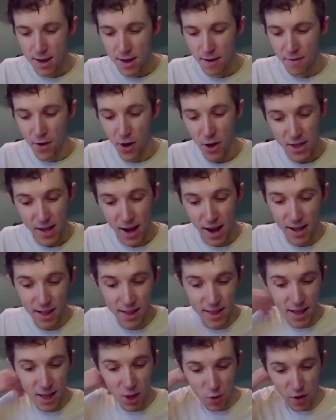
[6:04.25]
Verse 9
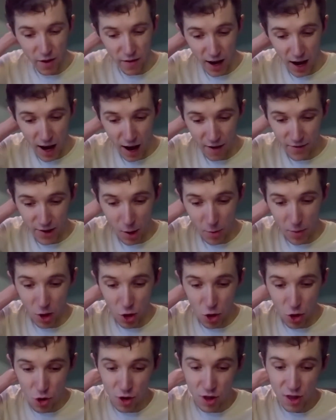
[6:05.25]
Since we have now been
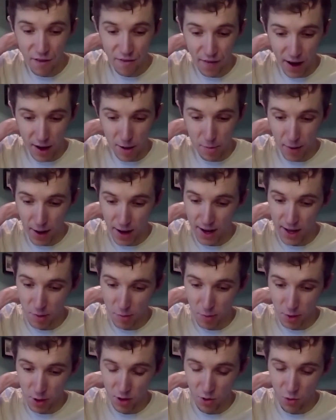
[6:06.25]
justified by his
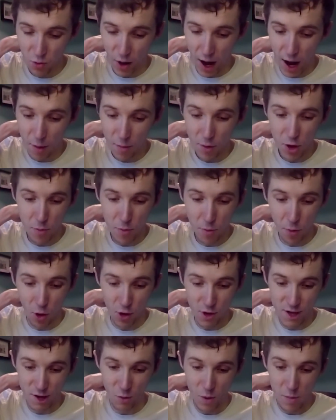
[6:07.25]
blood, how much more
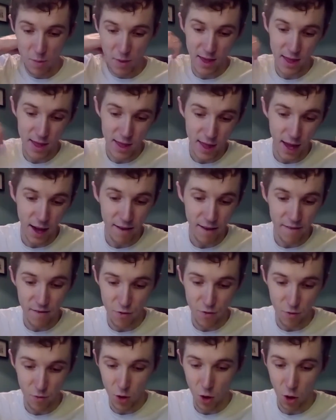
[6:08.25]
shall we be saved
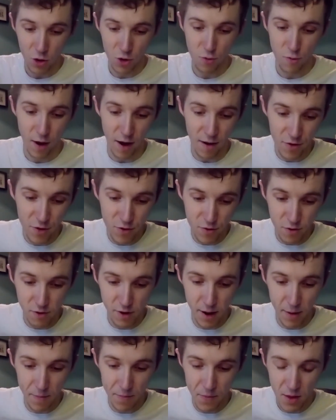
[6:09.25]
from God's wrath through
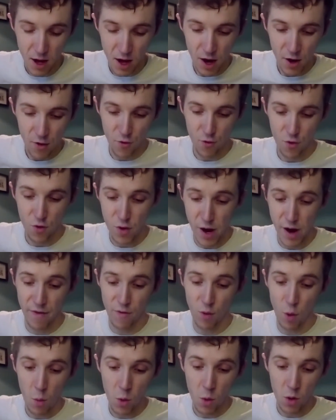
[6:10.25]
him? For if,
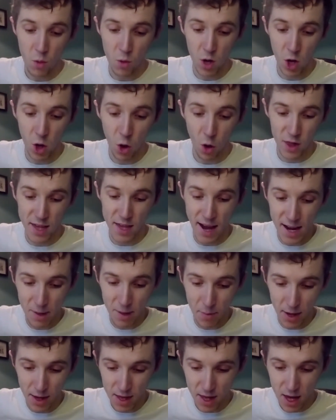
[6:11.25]
when we were God's
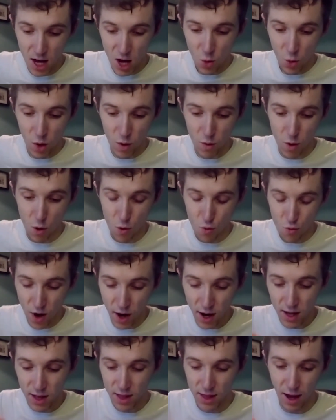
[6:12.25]
enemies, we were
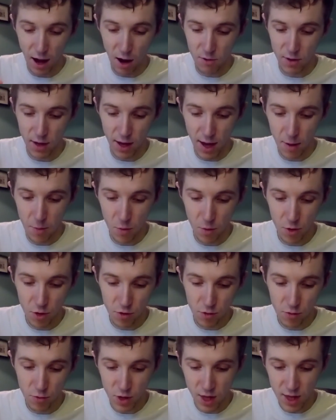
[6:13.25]
reconciled to him
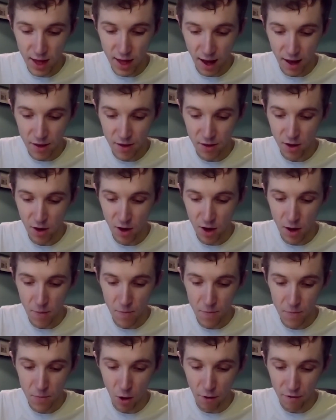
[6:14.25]
through the death
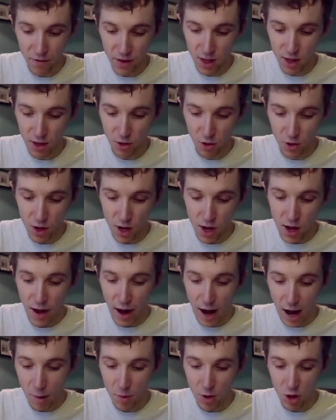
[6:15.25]
um, of his son,
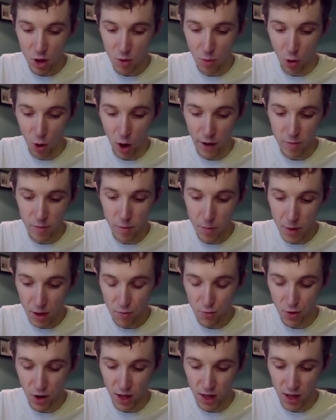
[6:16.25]
how much more, having been
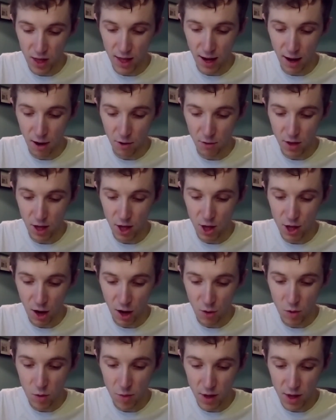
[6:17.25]
reconciled,
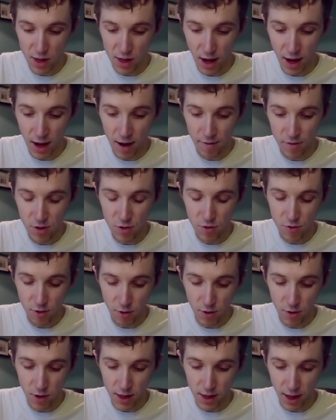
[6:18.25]
shall we be saved
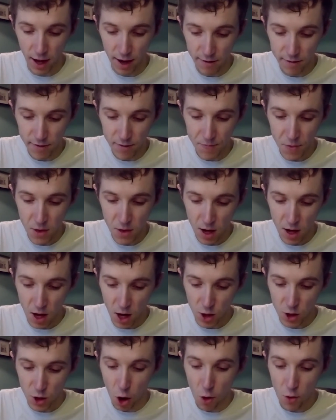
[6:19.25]
through his life?
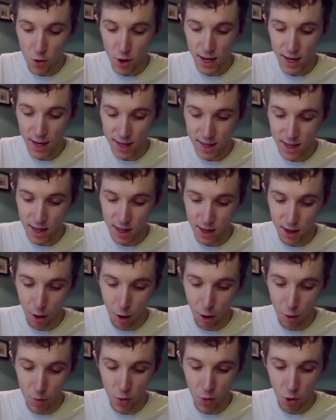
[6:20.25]
Not only is this
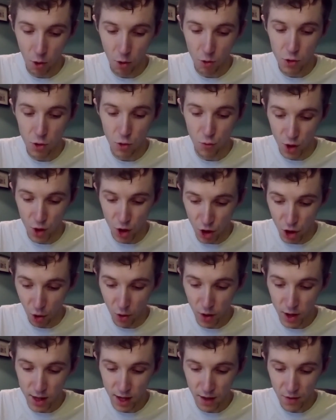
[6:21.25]
so, but we also
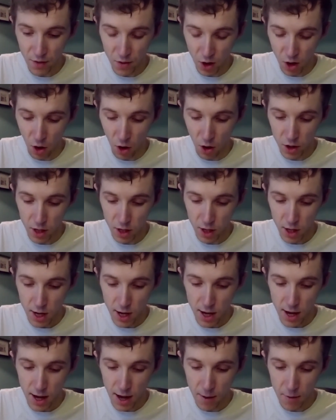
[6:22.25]
rejoice in the God,
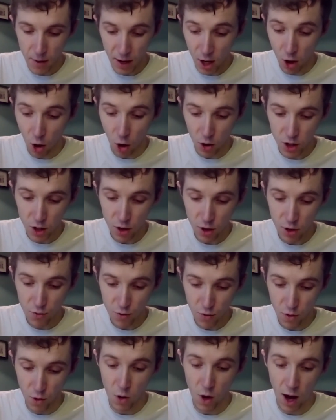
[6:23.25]
uh, in God
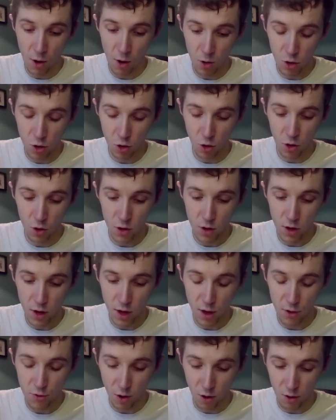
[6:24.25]
through our joy,
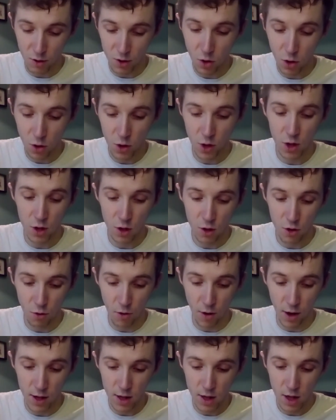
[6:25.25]
through our Lord Jesus
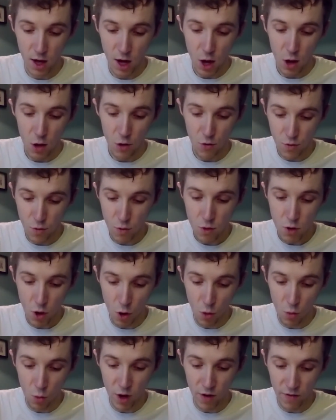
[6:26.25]
Christ, through
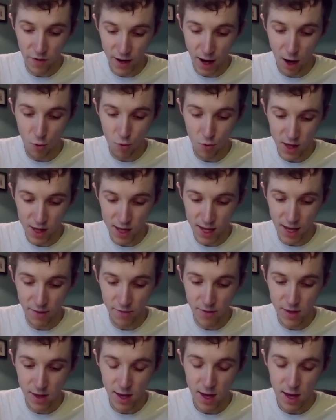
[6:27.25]
whom we have now
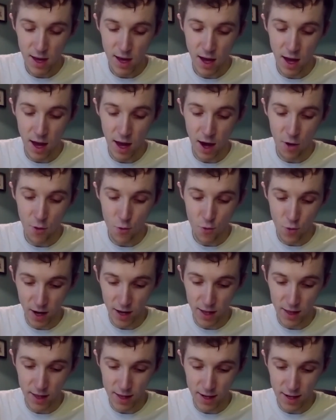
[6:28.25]
received uh,
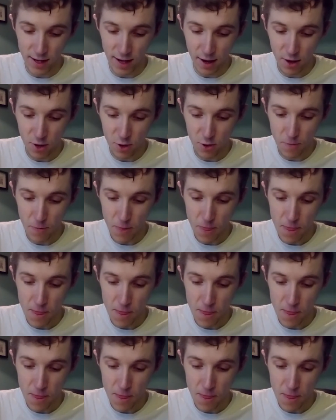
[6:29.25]
reconciliation.